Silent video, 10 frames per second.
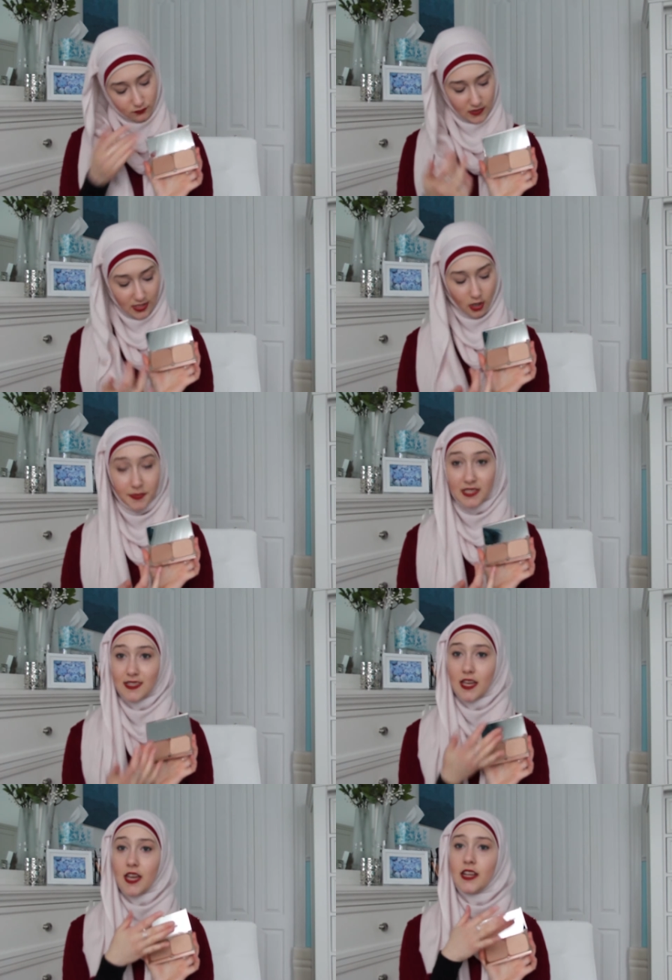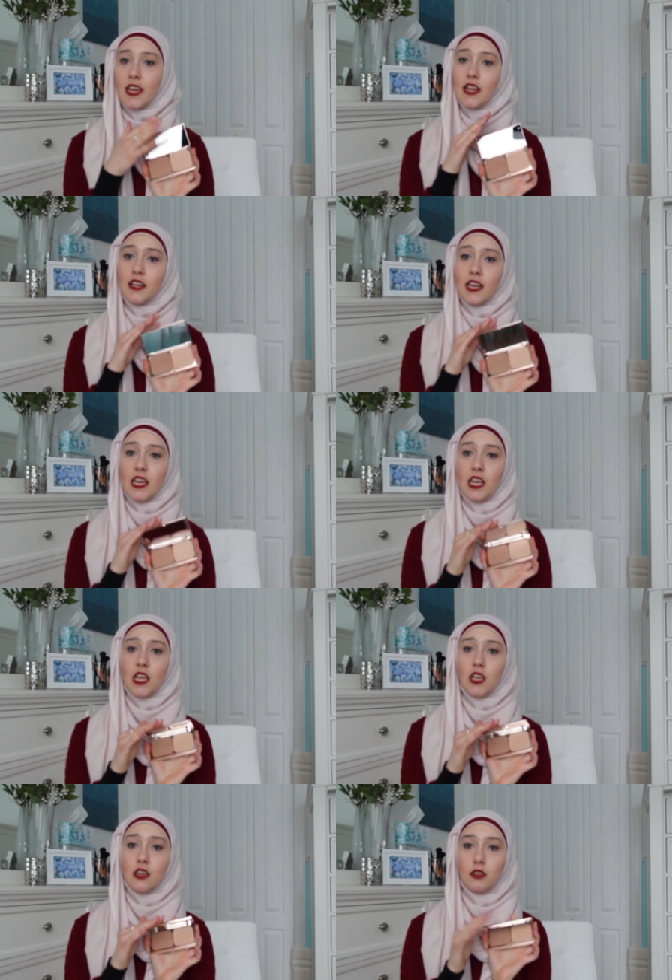sculpting side and
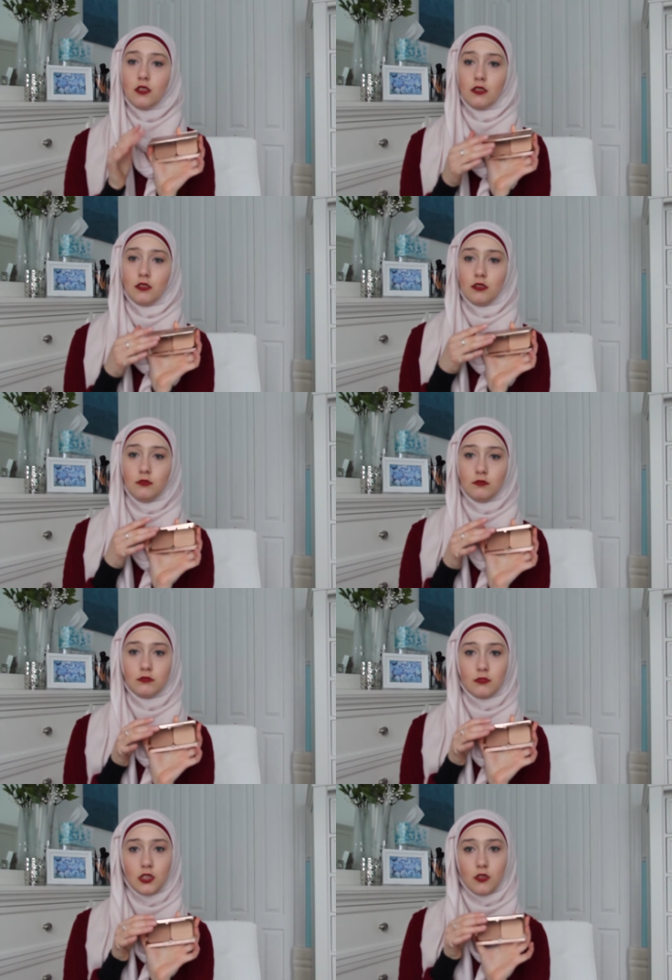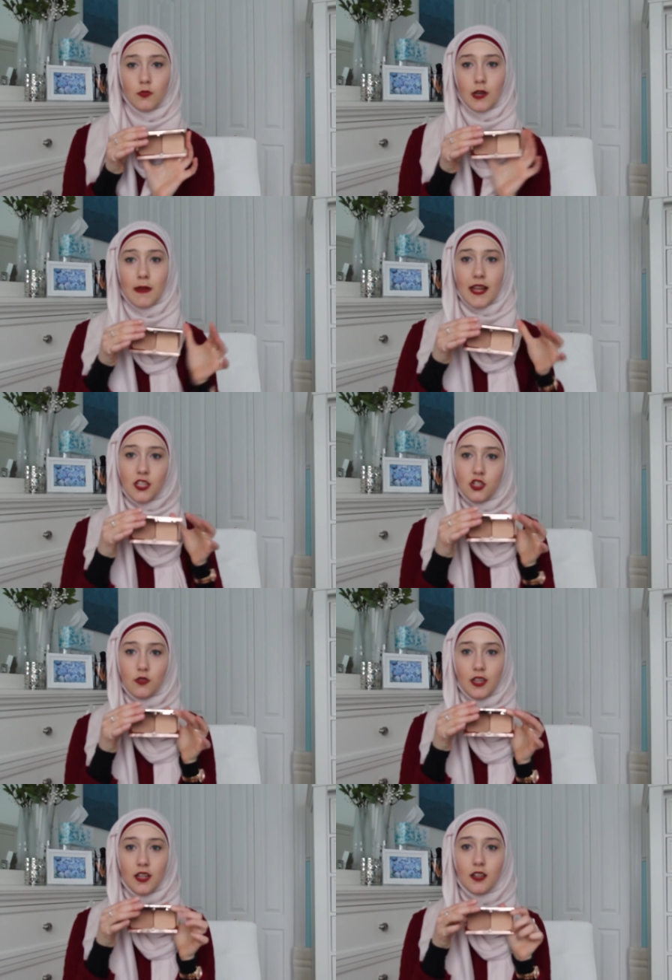a, oh, don't want to blind you
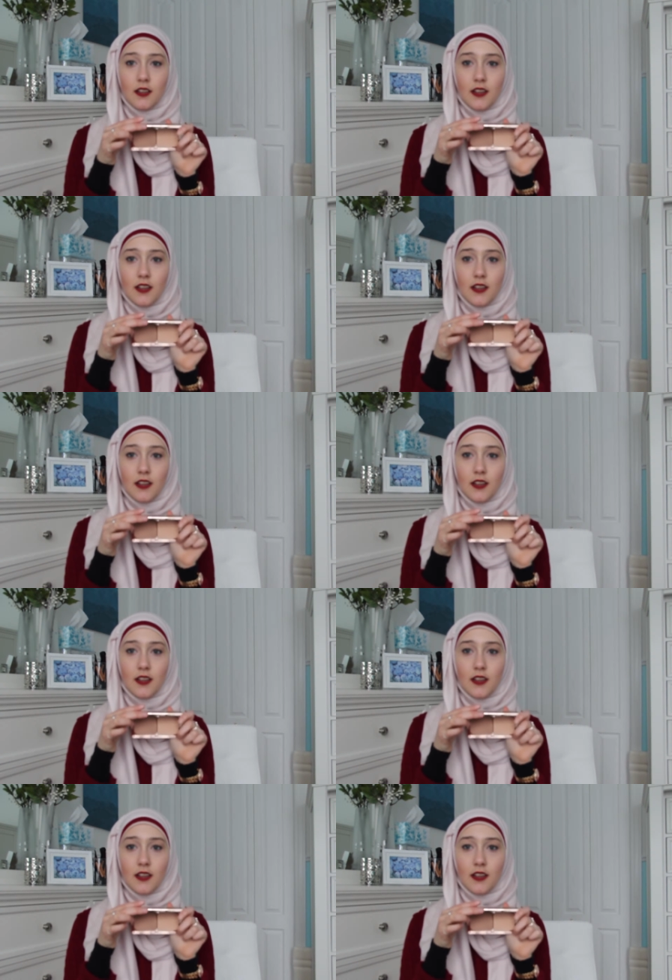there.